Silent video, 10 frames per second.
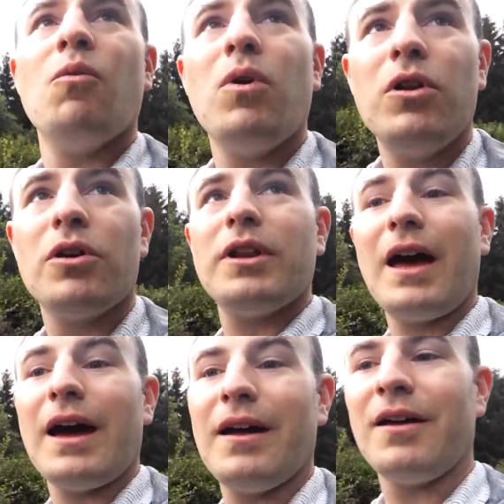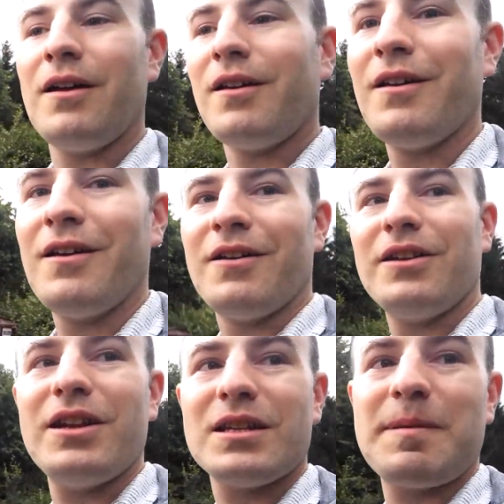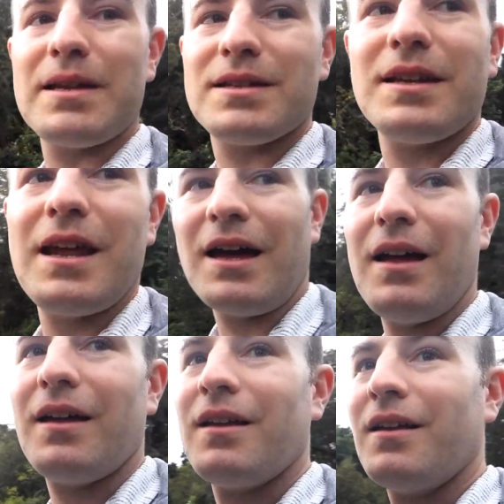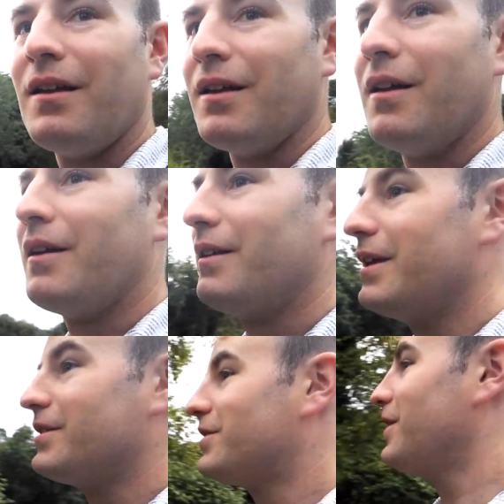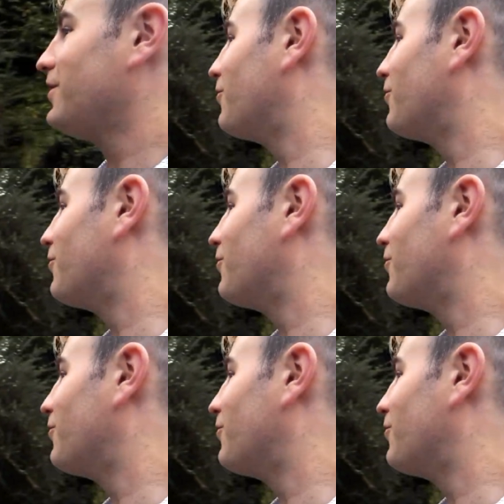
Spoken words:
Look at that. Didn't expect to see that. There's a signal,